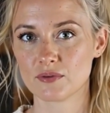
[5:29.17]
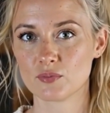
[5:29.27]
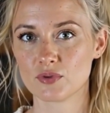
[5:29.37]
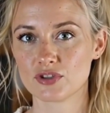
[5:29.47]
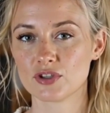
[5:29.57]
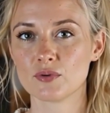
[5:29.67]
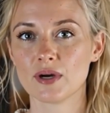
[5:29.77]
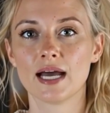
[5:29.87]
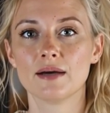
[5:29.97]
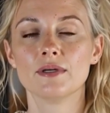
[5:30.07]
Would you
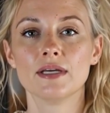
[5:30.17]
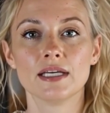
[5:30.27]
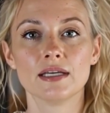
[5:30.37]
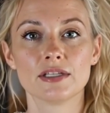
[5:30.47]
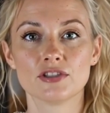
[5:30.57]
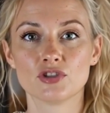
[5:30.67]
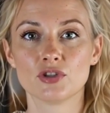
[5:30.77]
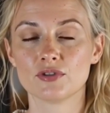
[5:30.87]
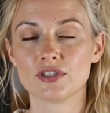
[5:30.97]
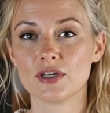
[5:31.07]
have Achilles
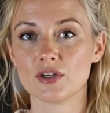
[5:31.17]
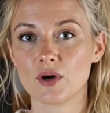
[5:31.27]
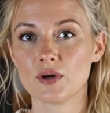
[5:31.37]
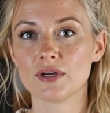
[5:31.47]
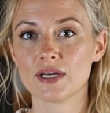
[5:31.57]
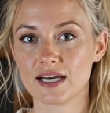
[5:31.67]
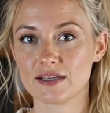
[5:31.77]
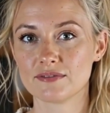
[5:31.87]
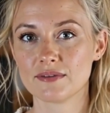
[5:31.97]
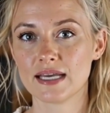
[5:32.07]
choose a long
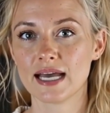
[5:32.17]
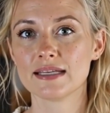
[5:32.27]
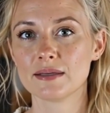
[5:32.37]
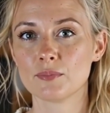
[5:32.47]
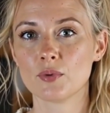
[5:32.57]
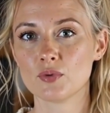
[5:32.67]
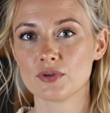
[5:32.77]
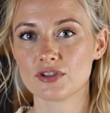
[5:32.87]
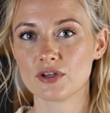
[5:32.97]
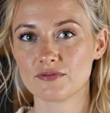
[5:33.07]
life as a poor
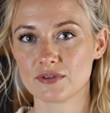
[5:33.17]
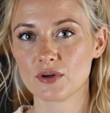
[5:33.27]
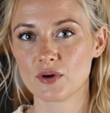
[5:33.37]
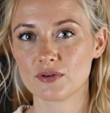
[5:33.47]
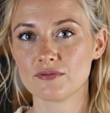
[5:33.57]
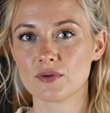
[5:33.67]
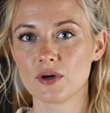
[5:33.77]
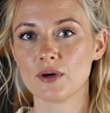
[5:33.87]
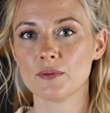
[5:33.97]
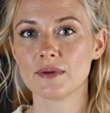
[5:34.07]
servant on a
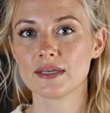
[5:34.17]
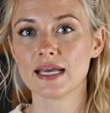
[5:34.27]
farm,